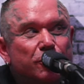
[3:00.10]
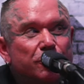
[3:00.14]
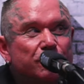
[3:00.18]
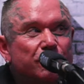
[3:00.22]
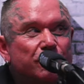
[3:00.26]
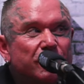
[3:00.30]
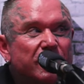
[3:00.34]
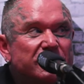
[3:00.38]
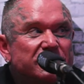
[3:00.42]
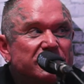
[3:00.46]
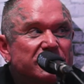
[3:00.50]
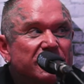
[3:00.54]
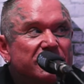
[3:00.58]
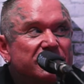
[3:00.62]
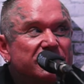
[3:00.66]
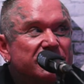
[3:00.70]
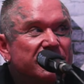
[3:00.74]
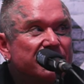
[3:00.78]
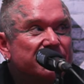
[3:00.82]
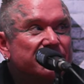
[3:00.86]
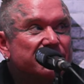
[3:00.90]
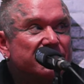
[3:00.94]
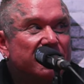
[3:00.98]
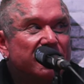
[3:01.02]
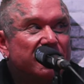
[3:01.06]
drastic
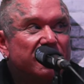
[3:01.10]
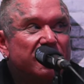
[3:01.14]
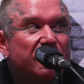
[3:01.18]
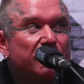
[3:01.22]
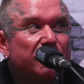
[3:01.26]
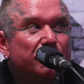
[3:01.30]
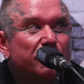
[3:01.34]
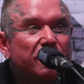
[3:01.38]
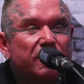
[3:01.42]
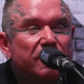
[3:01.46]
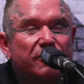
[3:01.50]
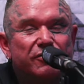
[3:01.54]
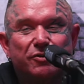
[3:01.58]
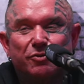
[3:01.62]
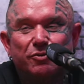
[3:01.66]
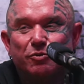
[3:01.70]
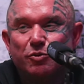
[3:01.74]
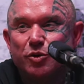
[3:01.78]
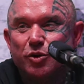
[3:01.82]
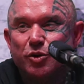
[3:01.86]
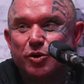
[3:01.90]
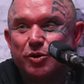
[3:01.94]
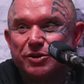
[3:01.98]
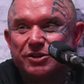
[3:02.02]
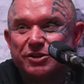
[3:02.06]
stuff's only going to be even
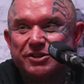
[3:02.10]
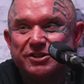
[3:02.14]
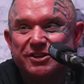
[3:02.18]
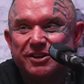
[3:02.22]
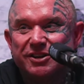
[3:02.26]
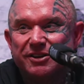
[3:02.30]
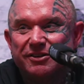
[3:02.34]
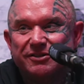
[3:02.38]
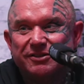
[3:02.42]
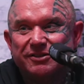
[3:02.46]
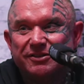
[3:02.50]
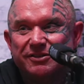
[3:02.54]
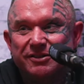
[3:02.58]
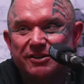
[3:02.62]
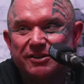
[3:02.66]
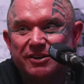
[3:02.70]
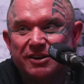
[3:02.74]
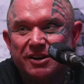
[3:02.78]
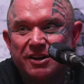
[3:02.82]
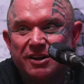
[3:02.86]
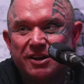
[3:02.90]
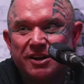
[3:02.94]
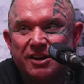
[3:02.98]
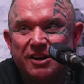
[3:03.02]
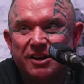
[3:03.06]
worse. So
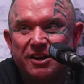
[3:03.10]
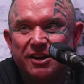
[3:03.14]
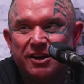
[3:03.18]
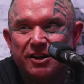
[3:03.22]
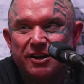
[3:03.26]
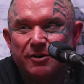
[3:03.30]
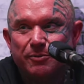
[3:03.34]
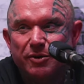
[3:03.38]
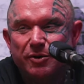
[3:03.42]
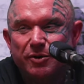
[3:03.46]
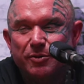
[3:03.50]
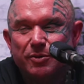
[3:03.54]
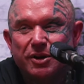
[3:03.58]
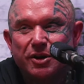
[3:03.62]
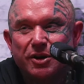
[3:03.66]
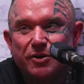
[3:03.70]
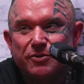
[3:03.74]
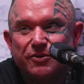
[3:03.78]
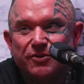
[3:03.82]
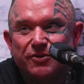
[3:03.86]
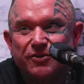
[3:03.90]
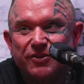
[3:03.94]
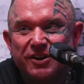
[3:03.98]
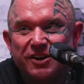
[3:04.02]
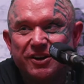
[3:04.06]
people
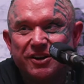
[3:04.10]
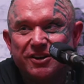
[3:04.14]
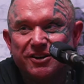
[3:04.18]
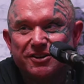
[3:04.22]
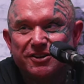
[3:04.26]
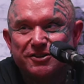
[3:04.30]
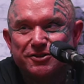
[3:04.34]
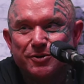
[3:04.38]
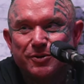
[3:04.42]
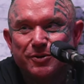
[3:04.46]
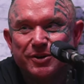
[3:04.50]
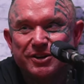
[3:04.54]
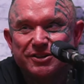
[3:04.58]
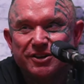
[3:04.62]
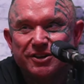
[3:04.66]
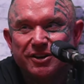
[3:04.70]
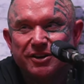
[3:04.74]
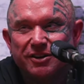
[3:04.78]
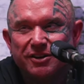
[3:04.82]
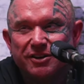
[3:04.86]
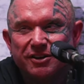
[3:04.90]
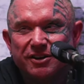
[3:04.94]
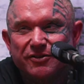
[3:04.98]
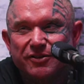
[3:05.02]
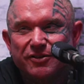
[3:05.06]
overthink it. It's always like,
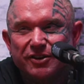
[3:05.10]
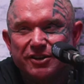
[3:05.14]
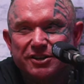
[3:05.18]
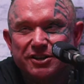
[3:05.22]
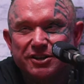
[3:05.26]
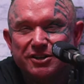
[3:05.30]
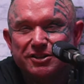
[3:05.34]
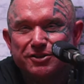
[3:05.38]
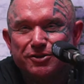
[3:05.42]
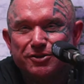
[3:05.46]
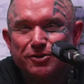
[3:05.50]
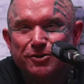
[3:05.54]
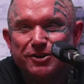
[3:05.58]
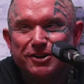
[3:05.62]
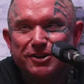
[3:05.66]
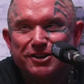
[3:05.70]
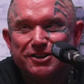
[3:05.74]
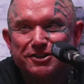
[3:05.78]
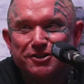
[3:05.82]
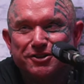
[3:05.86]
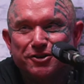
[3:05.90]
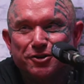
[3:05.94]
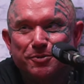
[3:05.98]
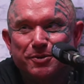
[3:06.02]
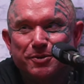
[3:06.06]
if I just do this a
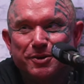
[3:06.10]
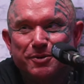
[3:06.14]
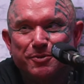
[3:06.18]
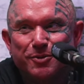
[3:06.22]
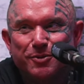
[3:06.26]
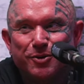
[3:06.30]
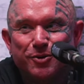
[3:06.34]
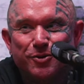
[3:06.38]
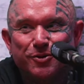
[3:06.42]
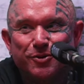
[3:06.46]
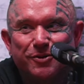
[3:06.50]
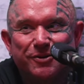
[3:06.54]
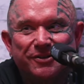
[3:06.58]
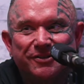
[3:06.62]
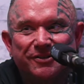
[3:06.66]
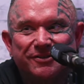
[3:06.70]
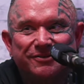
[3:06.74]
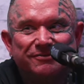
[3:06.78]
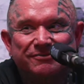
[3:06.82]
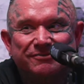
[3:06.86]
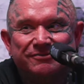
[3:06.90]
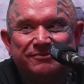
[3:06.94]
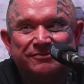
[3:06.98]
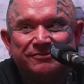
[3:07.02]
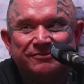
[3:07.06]
little bit more.
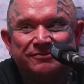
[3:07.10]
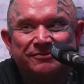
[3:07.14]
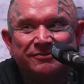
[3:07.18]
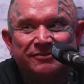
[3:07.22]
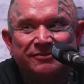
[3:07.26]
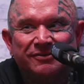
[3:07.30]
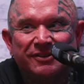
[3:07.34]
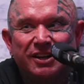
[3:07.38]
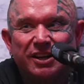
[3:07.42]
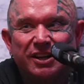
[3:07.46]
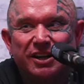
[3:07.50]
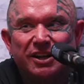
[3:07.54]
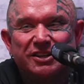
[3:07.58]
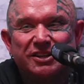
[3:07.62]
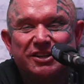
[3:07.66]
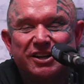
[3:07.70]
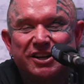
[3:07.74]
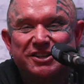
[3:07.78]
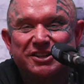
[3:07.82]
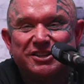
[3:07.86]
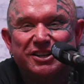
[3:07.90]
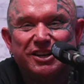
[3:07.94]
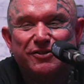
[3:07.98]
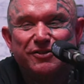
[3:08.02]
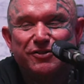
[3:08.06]
You know, like I
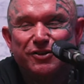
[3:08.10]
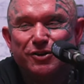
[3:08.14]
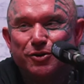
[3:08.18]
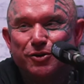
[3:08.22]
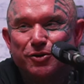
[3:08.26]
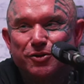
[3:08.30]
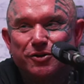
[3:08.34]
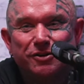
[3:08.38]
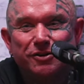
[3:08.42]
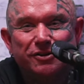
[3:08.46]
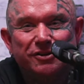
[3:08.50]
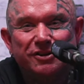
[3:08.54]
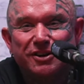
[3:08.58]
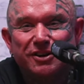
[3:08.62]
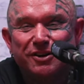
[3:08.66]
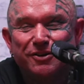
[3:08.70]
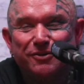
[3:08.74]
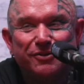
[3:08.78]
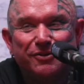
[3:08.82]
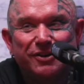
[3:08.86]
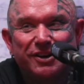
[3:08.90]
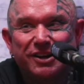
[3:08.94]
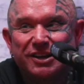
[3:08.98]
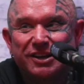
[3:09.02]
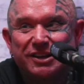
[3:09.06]
said, if you look good, don't
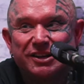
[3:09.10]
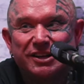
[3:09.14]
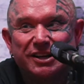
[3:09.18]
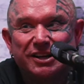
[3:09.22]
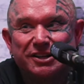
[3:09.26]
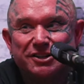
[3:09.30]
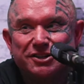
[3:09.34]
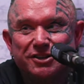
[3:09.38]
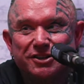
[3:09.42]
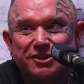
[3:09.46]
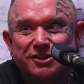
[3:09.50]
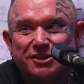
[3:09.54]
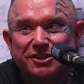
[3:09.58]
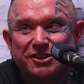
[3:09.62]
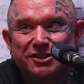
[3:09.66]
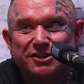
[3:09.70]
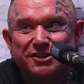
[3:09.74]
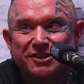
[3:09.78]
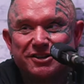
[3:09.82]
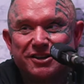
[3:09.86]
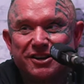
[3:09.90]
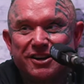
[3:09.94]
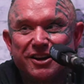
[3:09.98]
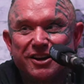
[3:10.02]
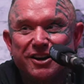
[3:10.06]
fucking touch it.
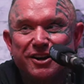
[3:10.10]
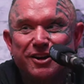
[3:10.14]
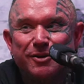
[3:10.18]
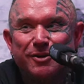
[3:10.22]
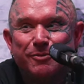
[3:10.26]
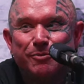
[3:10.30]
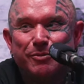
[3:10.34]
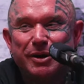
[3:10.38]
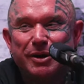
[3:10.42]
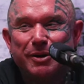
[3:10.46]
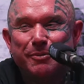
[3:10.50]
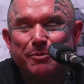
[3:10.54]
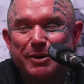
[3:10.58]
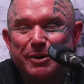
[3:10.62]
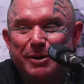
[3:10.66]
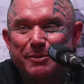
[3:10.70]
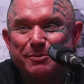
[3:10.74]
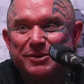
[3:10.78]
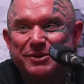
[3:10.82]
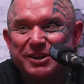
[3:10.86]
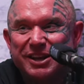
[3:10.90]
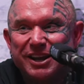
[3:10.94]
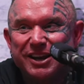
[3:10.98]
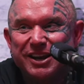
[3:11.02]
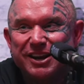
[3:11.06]
Just pump up,
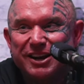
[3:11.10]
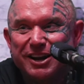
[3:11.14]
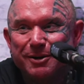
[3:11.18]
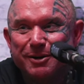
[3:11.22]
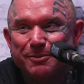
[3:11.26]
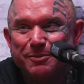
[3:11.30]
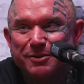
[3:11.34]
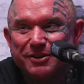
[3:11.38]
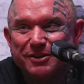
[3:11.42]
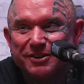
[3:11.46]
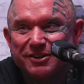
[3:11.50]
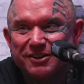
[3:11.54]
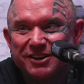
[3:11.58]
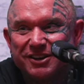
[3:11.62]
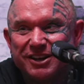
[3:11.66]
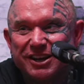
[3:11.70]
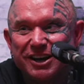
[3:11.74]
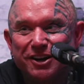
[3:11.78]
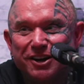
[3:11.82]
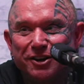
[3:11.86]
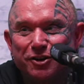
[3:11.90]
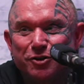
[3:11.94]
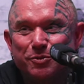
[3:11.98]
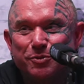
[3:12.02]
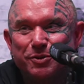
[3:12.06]
tan up, cut a
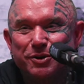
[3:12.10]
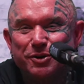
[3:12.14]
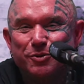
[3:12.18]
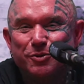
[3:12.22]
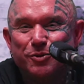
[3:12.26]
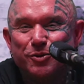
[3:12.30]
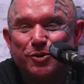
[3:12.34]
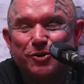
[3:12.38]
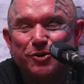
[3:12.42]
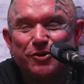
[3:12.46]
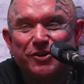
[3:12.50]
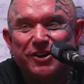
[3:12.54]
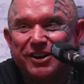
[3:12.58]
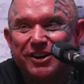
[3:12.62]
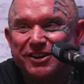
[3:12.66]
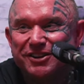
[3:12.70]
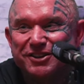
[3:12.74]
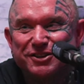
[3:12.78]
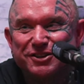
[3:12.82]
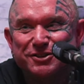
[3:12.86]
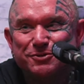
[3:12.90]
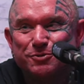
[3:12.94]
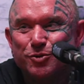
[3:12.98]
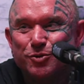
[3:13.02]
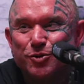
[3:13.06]
little bit of water out and
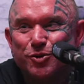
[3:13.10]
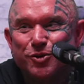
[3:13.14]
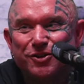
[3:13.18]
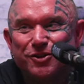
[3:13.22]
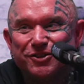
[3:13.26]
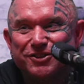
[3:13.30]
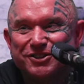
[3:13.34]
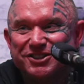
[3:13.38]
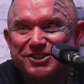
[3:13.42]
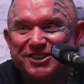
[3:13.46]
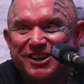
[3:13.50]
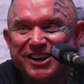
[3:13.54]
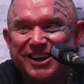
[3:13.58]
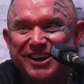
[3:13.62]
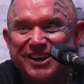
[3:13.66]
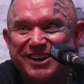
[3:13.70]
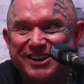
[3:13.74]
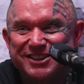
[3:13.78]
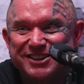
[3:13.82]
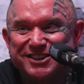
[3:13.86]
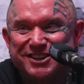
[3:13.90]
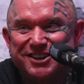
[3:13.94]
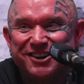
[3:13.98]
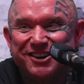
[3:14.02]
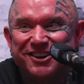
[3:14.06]
just walk on
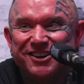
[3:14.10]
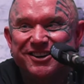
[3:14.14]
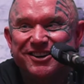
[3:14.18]
stage.